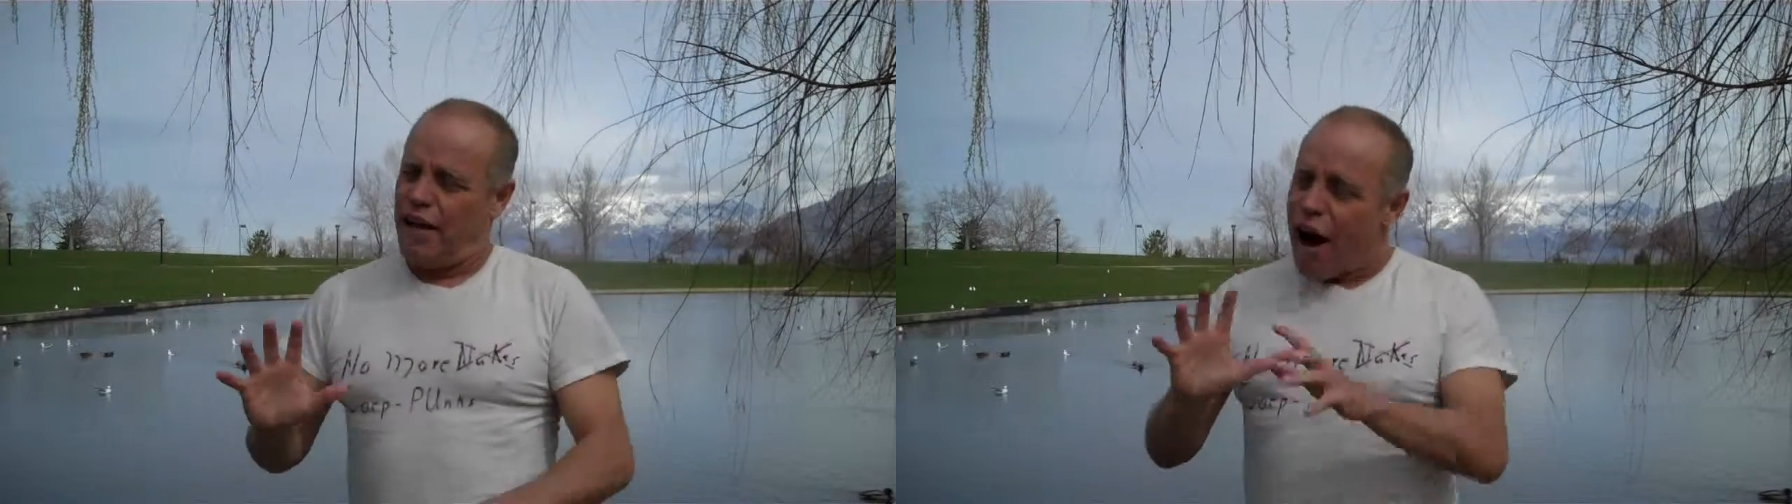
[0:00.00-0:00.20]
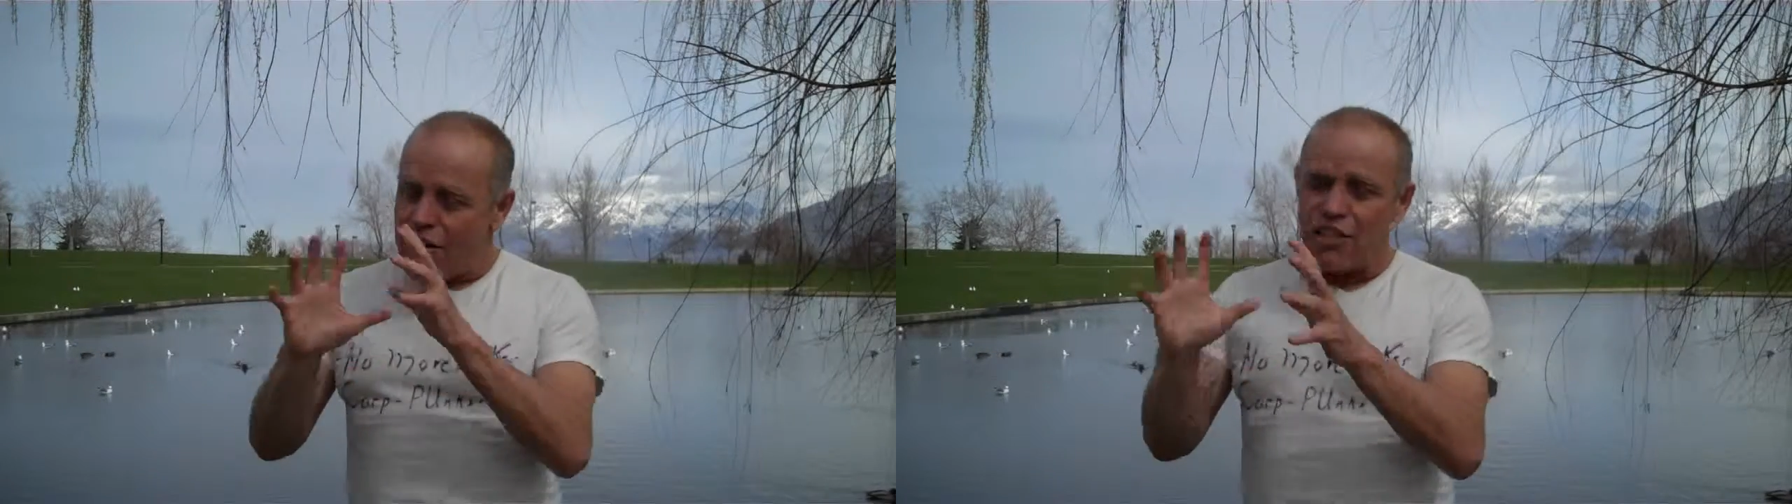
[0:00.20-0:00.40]

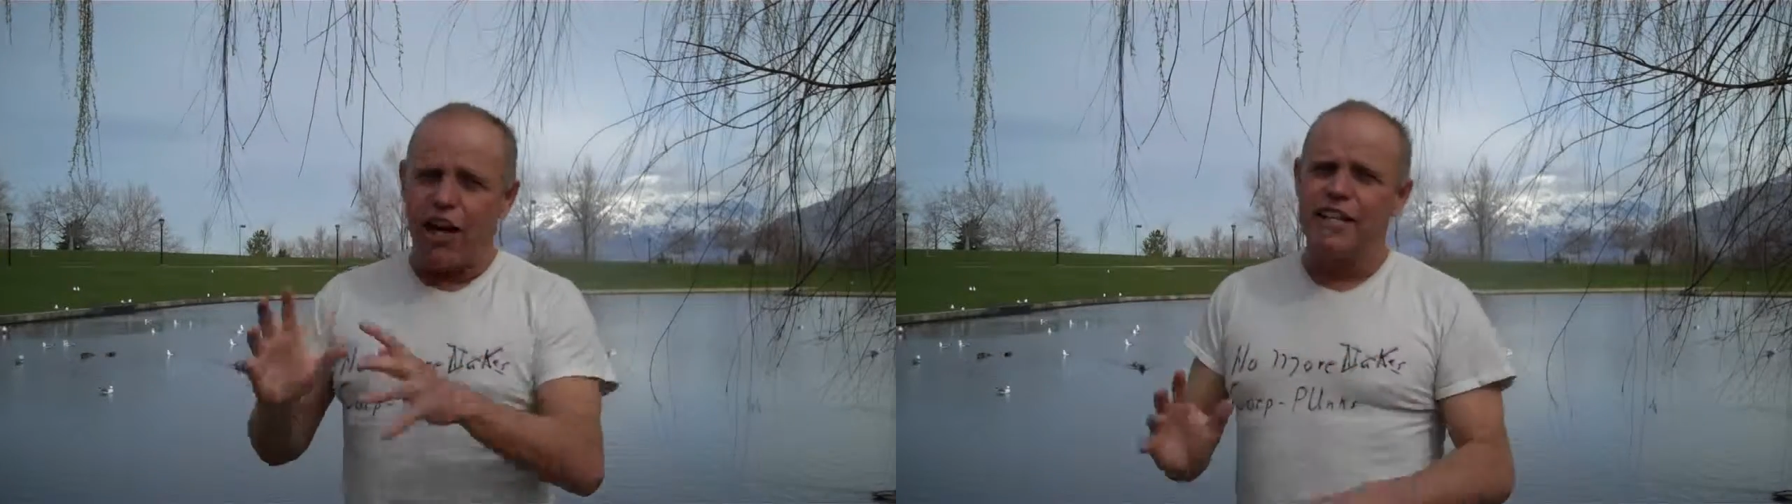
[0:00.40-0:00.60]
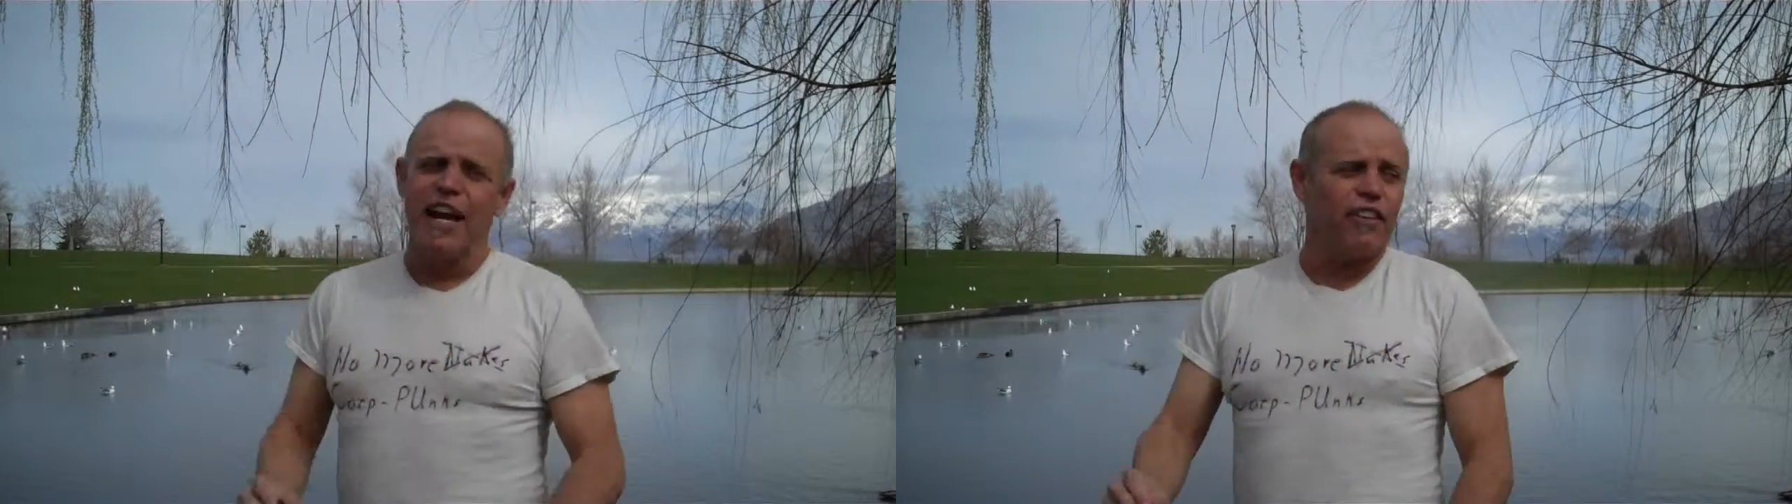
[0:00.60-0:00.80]
There are
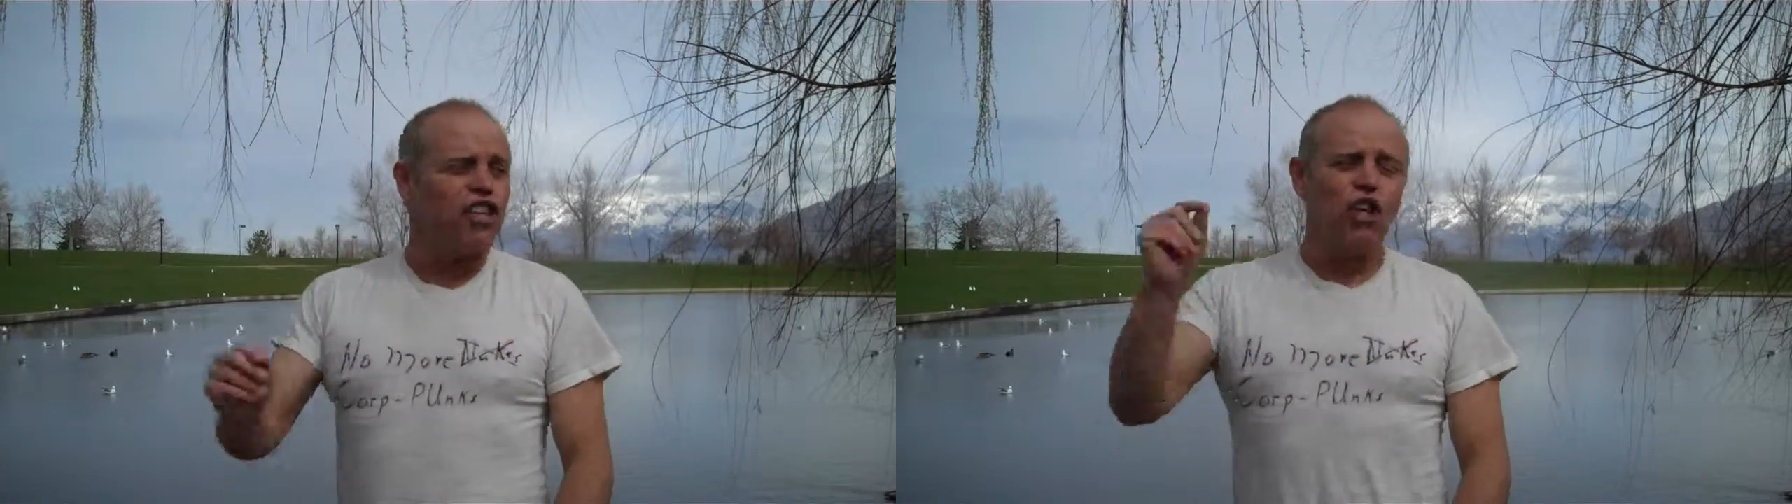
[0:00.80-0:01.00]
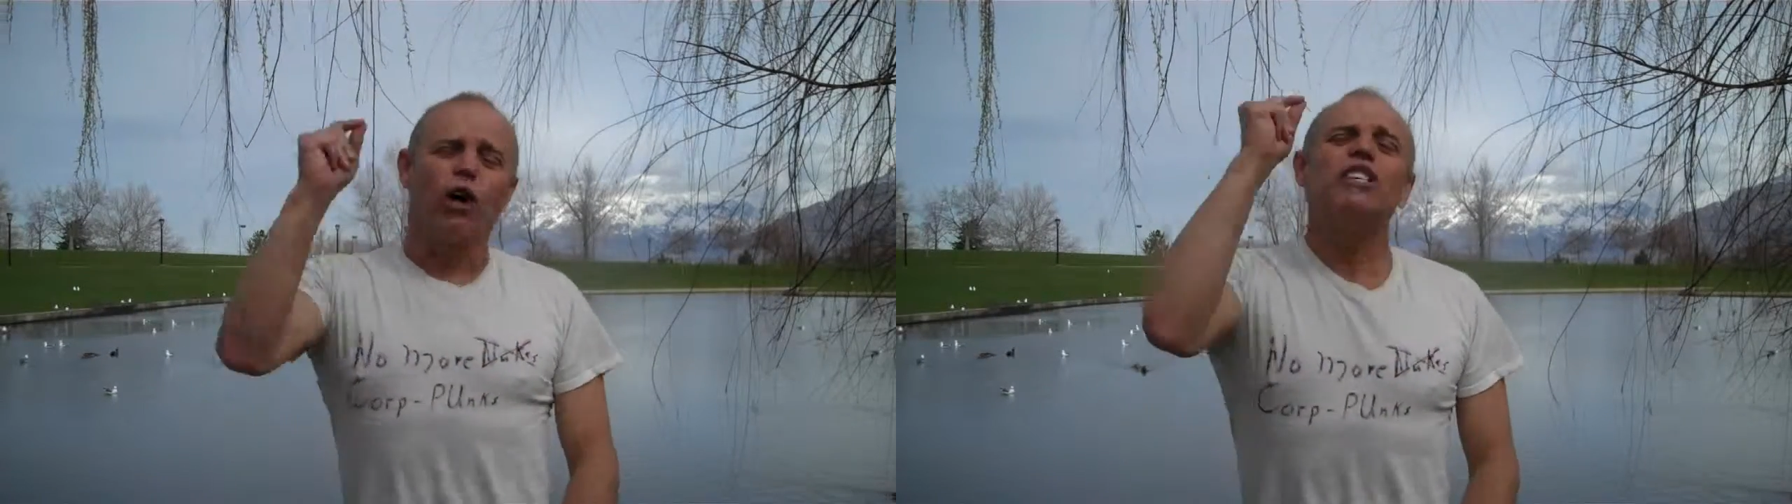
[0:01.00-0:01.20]
studies out
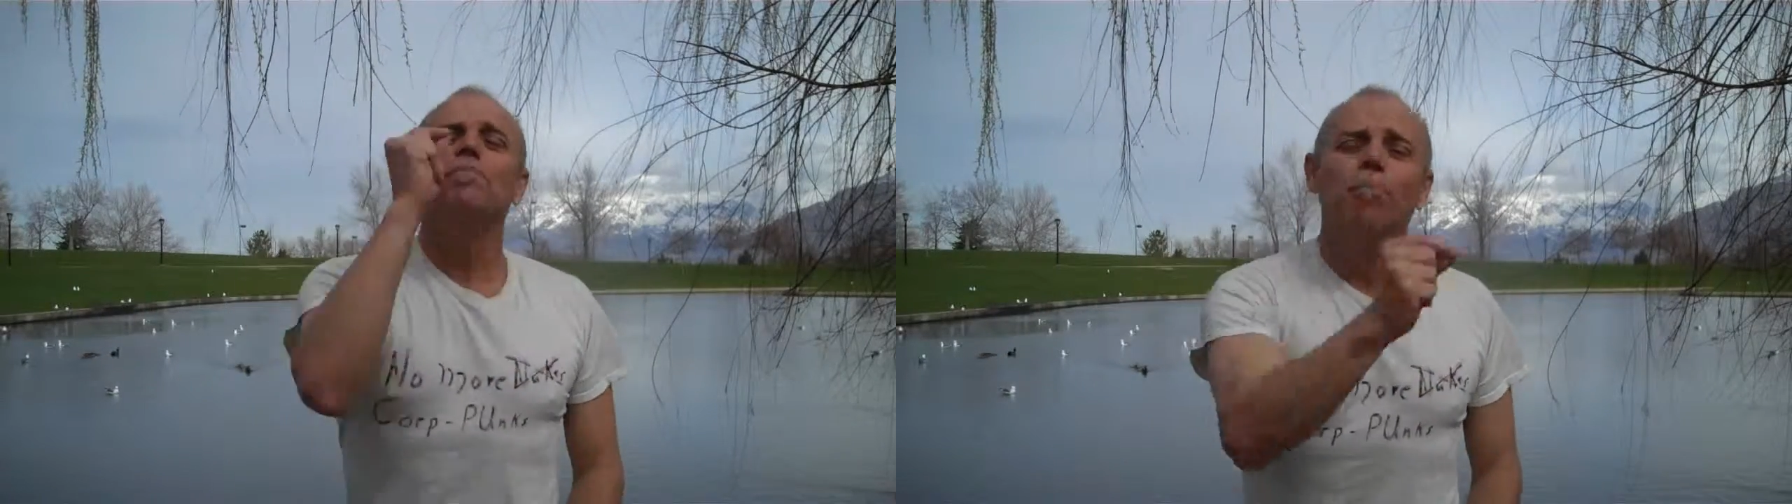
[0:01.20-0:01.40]
that show it is